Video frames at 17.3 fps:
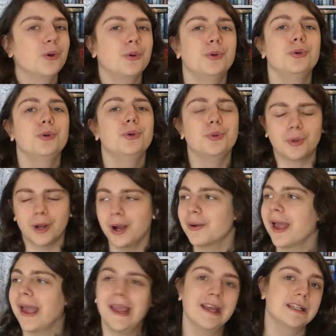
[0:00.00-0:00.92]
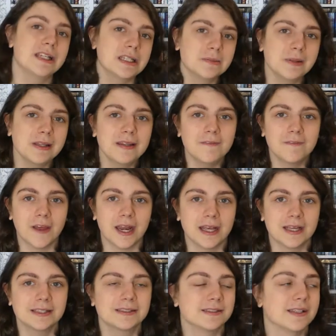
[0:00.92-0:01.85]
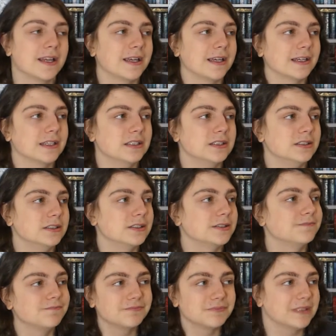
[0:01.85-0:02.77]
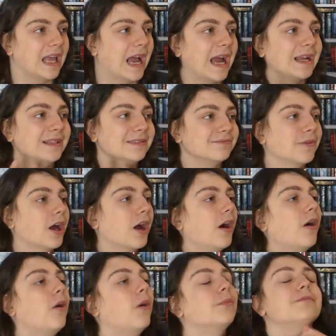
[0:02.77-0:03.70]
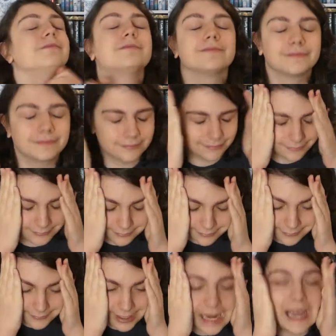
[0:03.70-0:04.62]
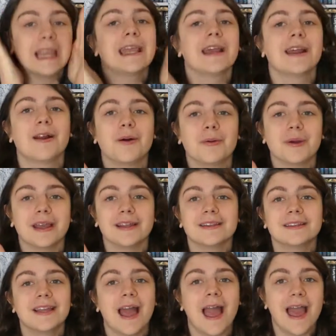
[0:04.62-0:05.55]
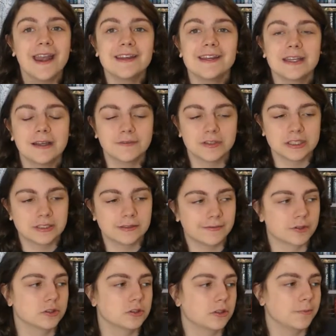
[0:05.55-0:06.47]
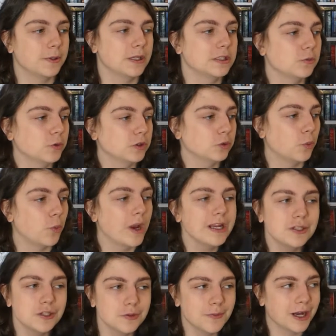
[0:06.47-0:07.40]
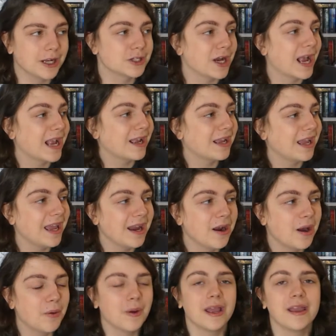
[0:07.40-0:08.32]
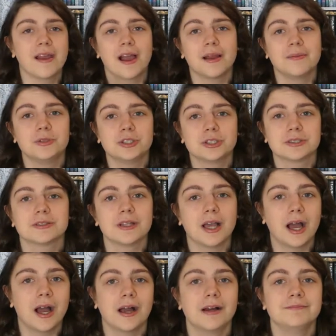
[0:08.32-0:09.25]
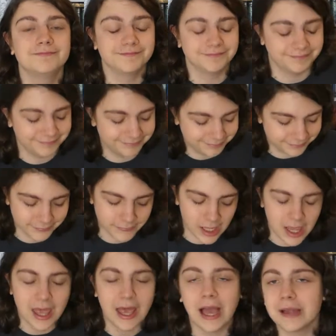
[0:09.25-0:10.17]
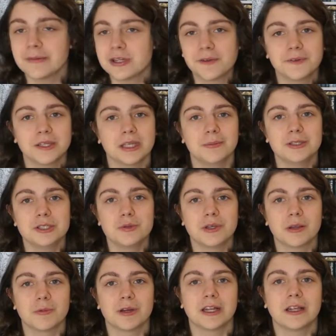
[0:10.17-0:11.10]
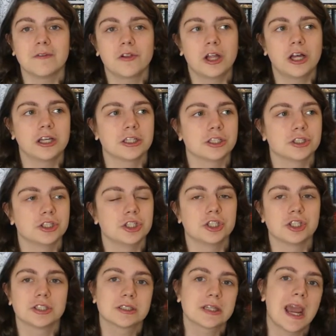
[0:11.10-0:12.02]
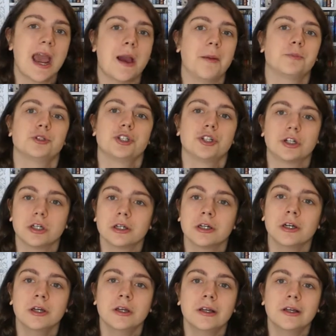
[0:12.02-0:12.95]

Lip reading: Ooh, okay, it takes place in Venice, and I cannot wait. The ending of The Silver Serpents was way too much. I cannot wait. I'm just, I'm definitely gonna be doing a reading vlog to just capture